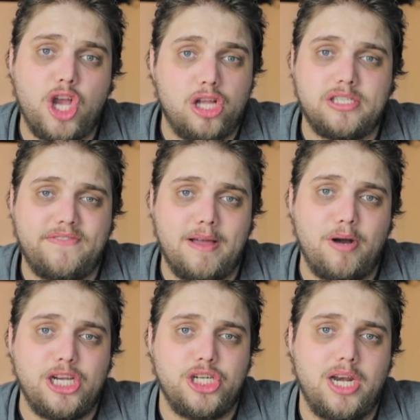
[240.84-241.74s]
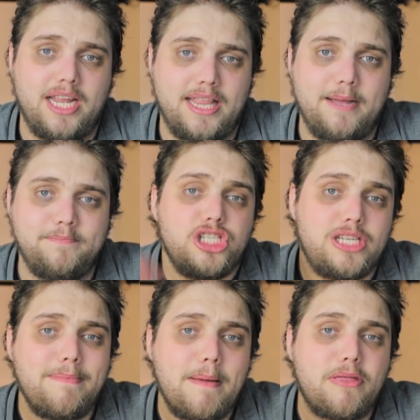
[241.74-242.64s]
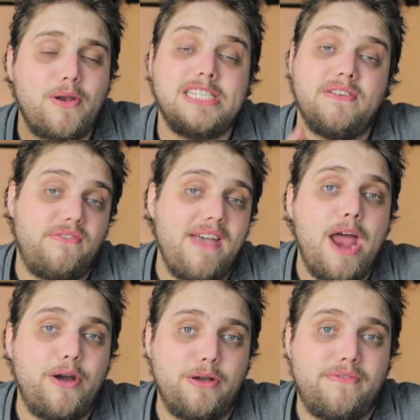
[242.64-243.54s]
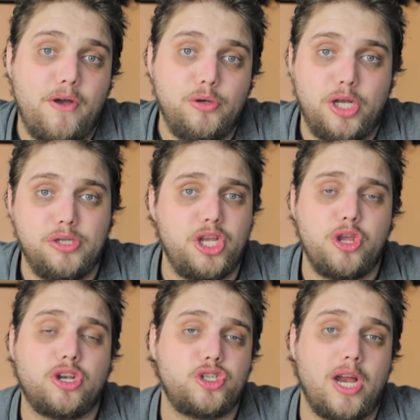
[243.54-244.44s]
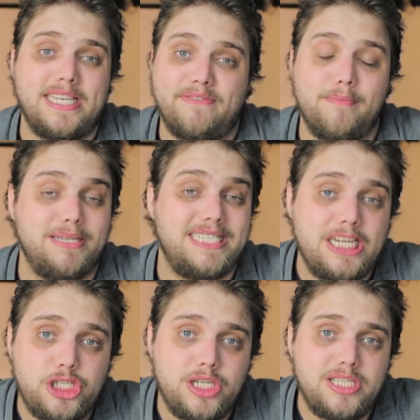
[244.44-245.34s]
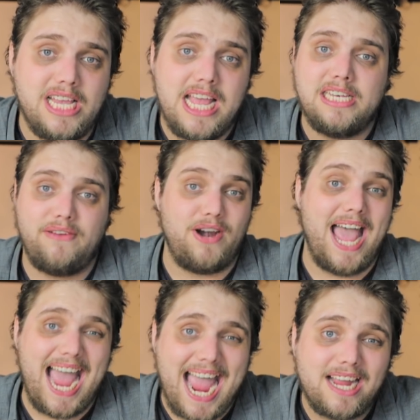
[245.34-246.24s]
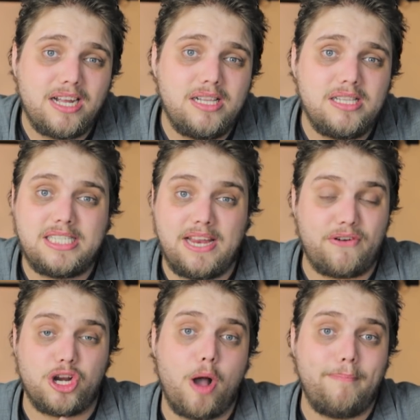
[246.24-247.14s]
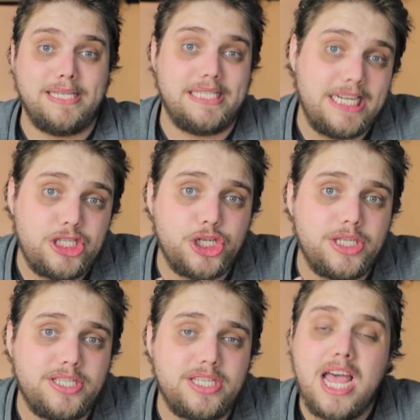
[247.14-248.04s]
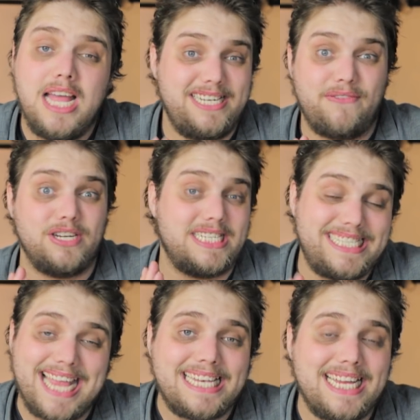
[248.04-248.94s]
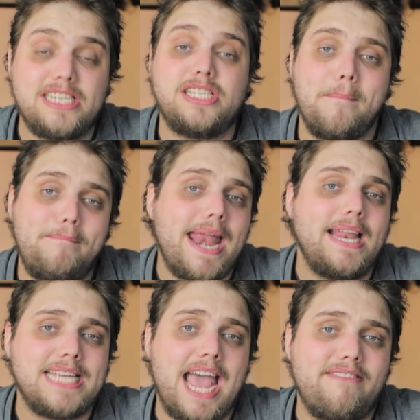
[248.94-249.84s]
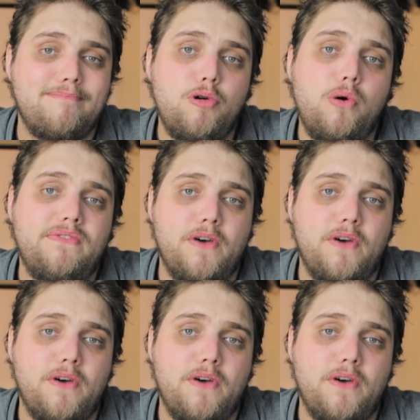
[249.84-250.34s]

chance of vibration like that. So tip number 3 is to vary your photos. So you can try different positions, different angles, different compositions, different settings. Better to have more